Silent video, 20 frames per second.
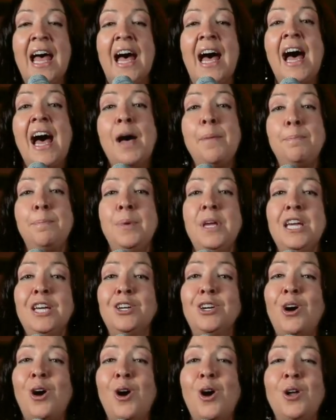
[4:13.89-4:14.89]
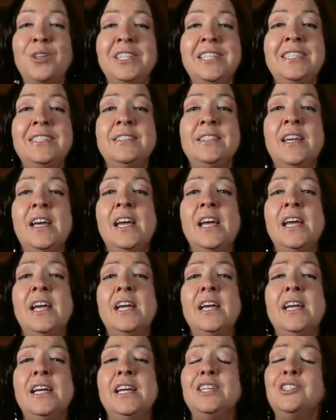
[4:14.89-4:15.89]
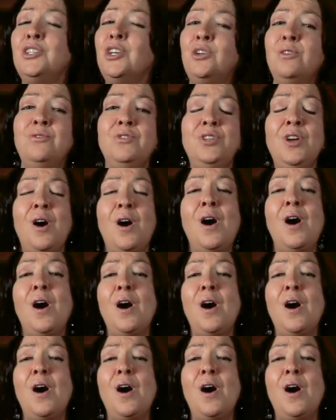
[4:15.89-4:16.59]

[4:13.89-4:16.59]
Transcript: happy golden days of yore.